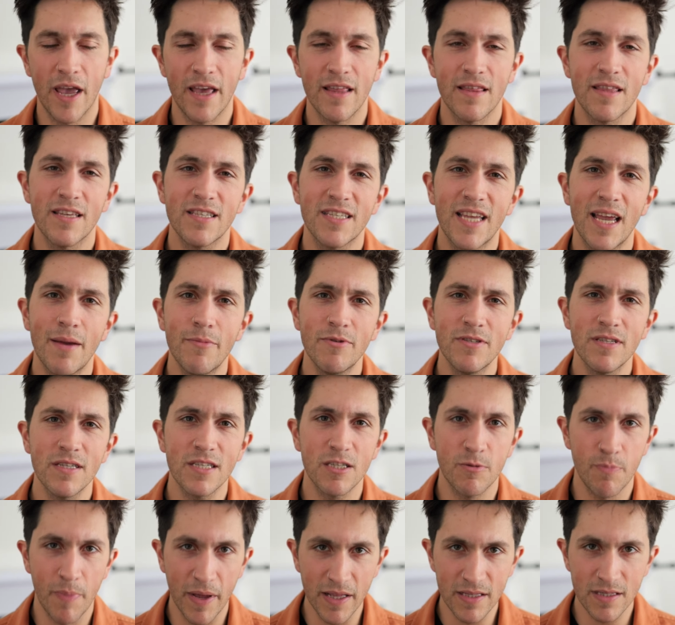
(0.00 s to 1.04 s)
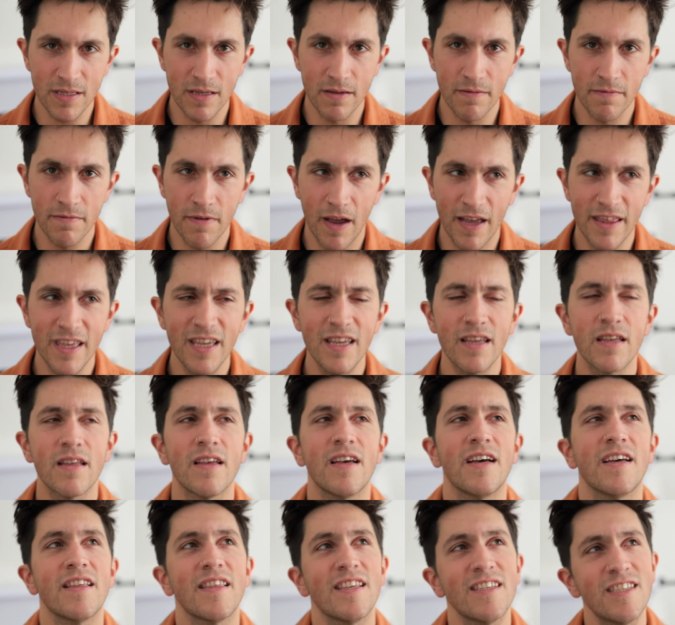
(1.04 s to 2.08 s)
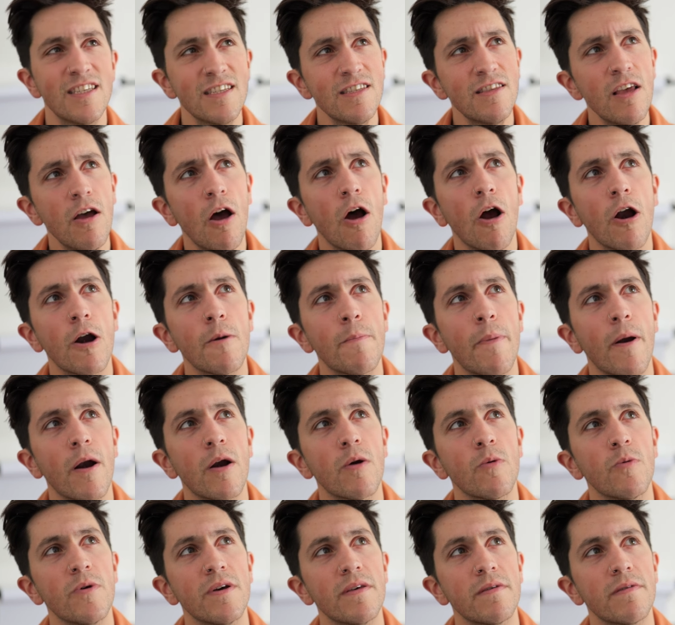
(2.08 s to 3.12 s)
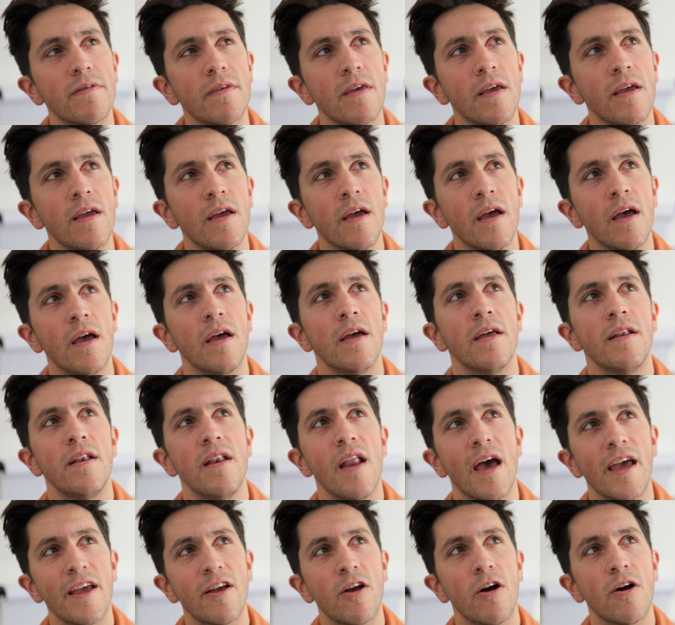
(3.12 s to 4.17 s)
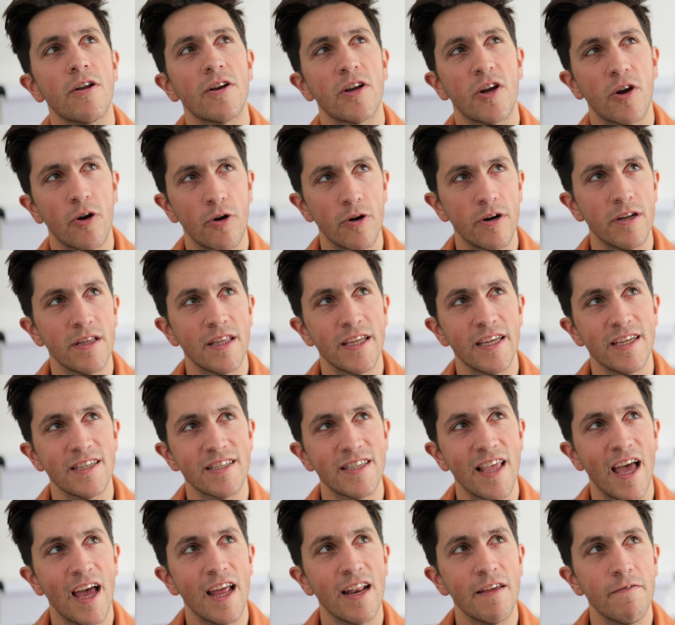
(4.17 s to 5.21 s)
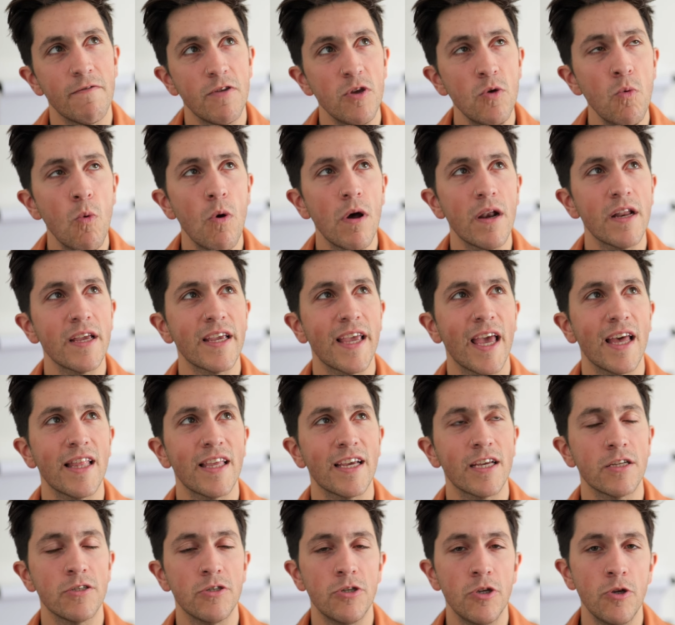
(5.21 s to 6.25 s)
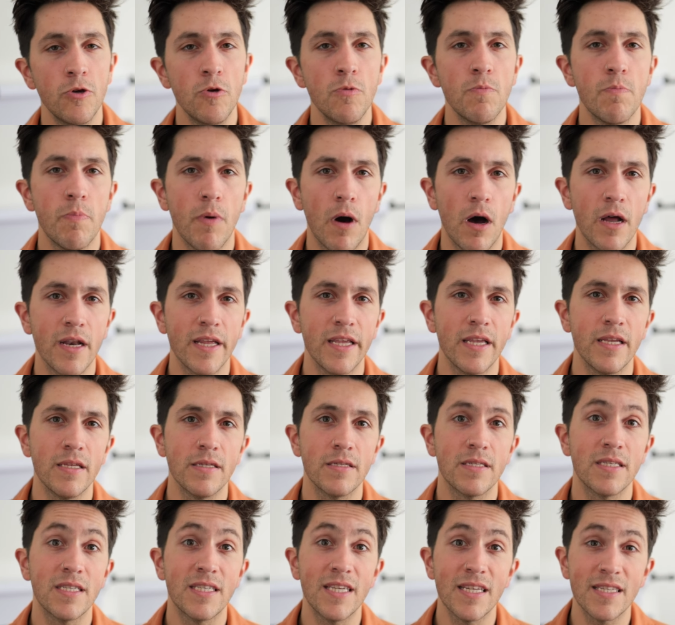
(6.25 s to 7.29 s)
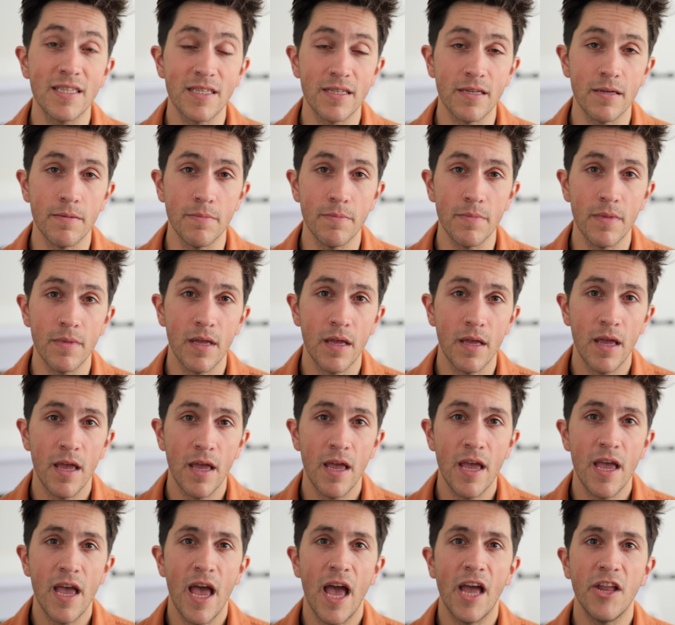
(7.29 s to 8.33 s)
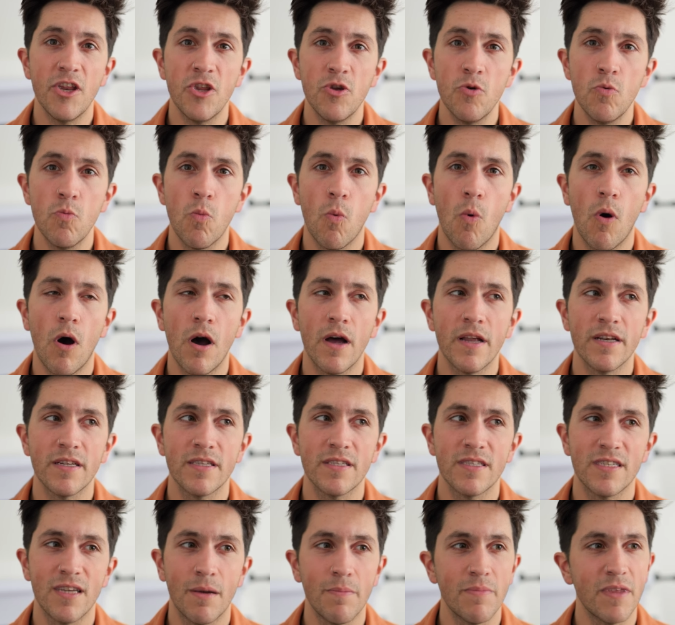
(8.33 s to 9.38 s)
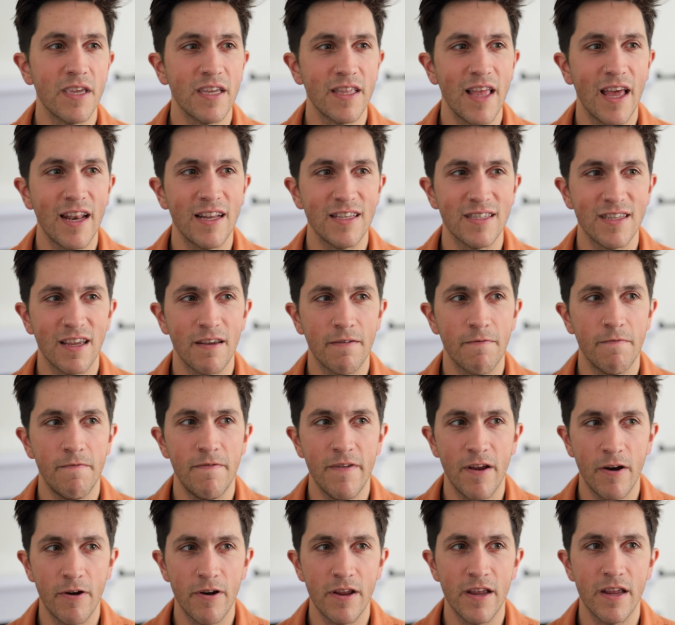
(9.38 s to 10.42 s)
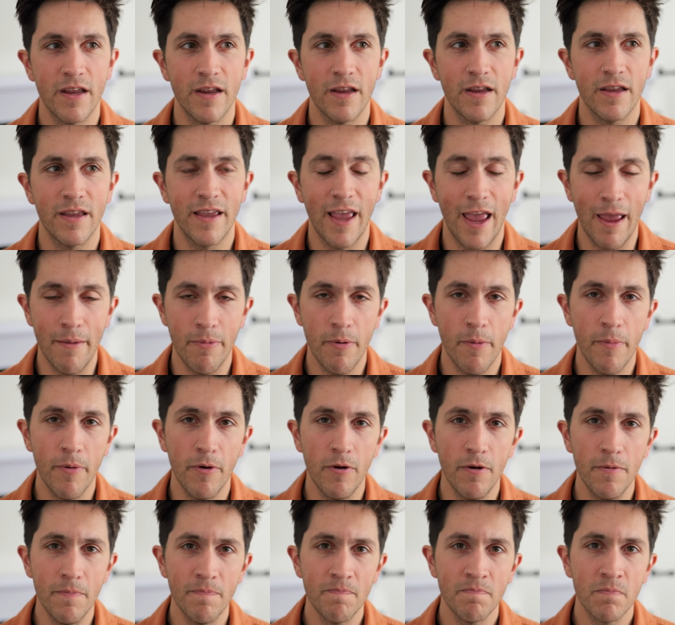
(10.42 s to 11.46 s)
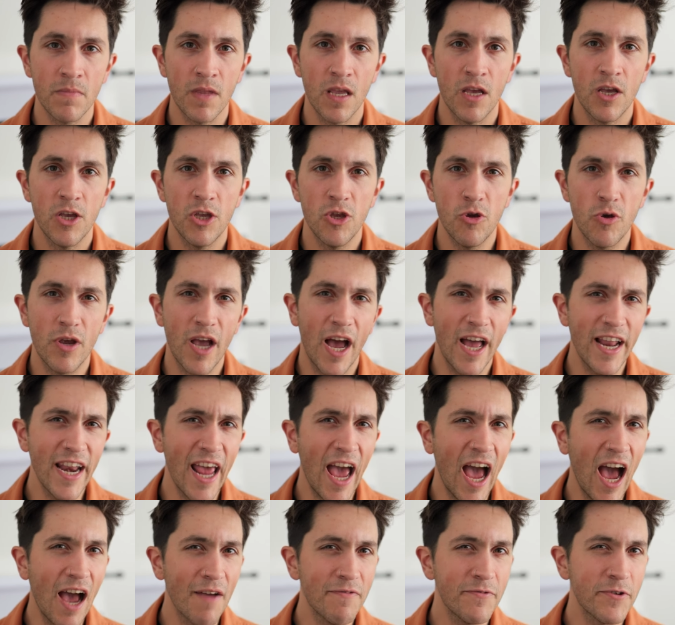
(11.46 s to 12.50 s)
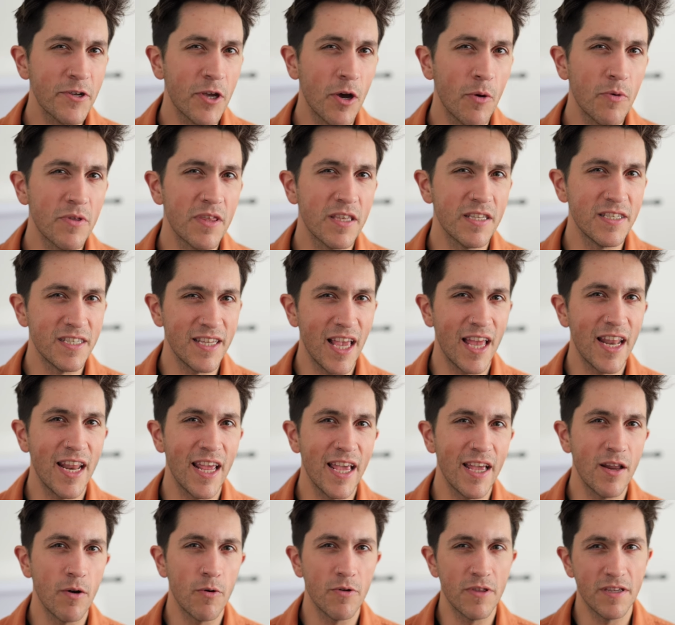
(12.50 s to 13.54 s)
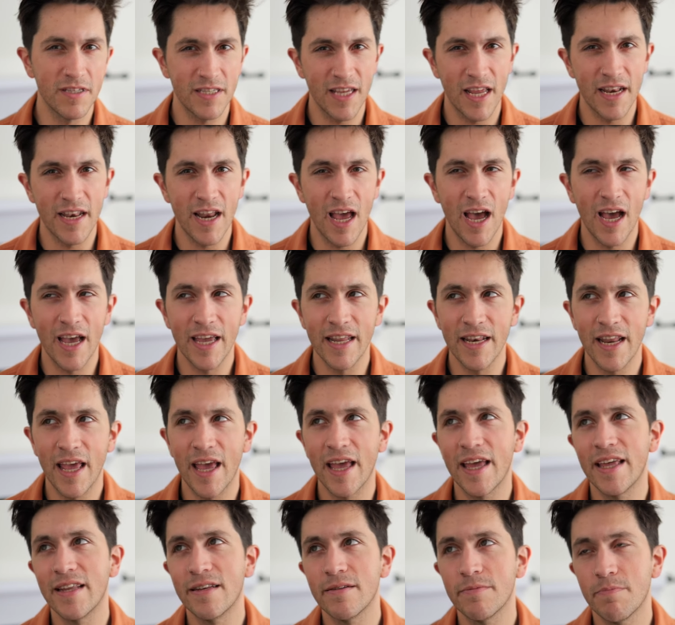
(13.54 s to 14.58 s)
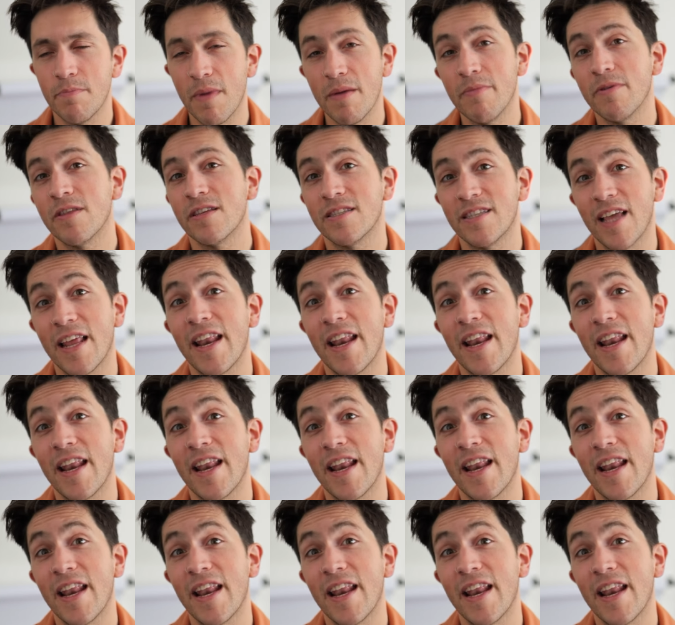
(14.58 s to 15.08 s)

Okay, this camera's expensive. I think this is the hard part with Nikon currently, is that if you want to get like a two-body system, and you want something that is like very capable, you kind of have to go with the Z8 or the Z9 and maybe the